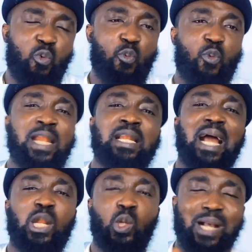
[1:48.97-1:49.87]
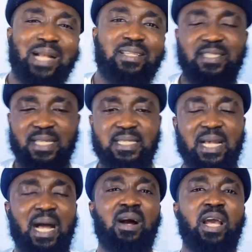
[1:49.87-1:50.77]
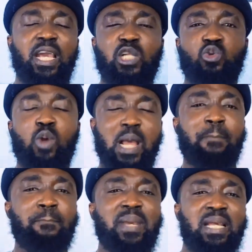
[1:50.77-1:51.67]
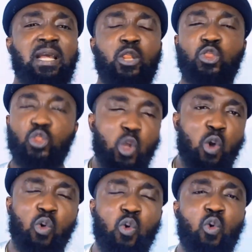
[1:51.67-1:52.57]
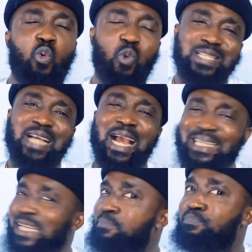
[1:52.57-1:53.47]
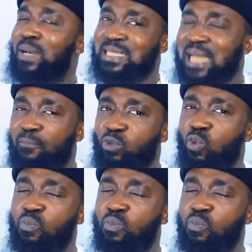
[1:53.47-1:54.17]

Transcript: When I look at this data, it will help me know what I did better